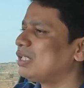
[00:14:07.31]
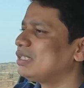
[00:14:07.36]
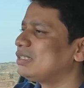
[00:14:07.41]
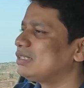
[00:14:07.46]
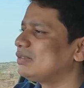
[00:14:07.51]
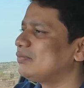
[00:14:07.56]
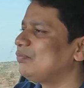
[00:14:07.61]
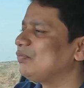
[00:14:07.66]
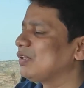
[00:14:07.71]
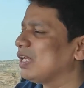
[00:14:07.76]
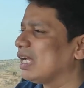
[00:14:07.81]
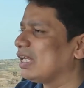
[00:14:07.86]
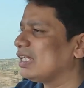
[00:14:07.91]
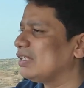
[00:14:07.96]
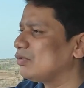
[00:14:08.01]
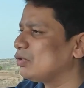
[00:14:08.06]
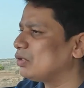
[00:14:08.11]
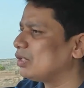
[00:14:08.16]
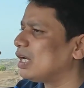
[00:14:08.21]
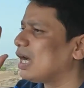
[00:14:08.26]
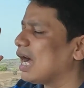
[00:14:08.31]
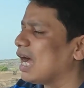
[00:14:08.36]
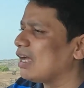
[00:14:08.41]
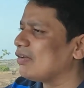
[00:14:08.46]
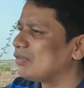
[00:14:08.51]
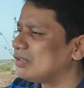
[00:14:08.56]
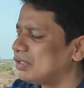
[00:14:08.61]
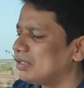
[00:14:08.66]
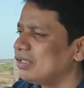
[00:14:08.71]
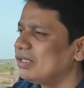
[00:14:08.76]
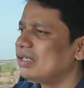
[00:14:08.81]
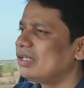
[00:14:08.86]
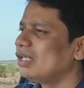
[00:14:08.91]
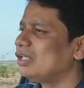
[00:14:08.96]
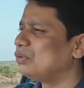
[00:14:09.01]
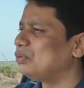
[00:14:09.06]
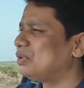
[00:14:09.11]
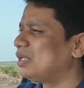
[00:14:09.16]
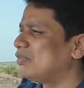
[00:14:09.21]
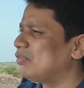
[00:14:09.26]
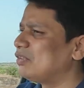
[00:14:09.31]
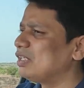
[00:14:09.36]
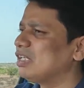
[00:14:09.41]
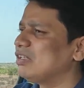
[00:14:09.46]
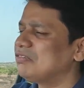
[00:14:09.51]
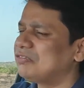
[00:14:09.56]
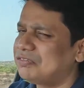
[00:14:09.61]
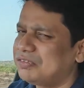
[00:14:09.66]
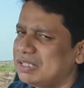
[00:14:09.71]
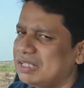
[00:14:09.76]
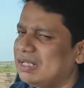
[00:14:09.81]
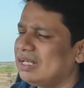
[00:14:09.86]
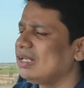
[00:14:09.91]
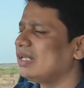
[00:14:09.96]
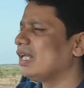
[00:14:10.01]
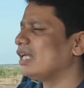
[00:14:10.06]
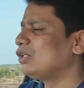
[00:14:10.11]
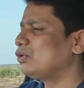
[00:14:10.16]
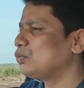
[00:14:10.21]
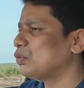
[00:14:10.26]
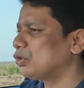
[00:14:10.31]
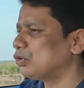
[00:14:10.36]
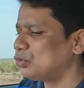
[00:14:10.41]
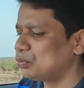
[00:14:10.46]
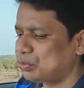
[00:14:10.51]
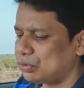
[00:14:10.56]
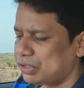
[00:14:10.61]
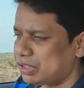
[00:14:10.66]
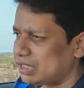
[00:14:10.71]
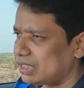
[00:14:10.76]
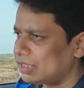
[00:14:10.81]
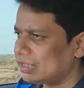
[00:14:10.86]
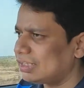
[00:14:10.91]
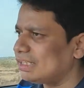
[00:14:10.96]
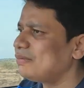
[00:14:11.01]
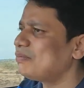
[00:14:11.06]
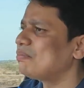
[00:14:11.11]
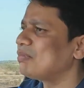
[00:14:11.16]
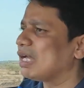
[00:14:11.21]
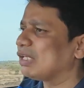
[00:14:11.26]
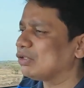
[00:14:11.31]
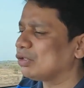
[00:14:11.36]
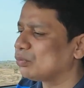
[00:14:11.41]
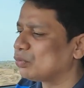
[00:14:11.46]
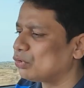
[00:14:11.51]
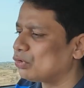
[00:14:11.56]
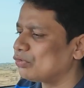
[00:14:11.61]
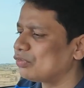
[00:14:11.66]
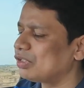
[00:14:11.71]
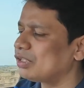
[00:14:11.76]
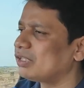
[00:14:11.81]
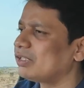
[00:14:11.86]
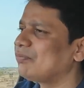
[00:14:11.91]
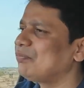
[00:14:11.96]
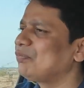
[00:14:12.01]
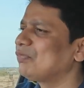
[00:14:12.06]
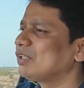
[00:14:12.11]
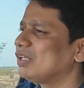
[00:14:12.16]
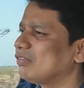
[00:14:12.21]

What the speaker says: engine. And even on the highway, you never really feel like you want to put it in the manual mode over here.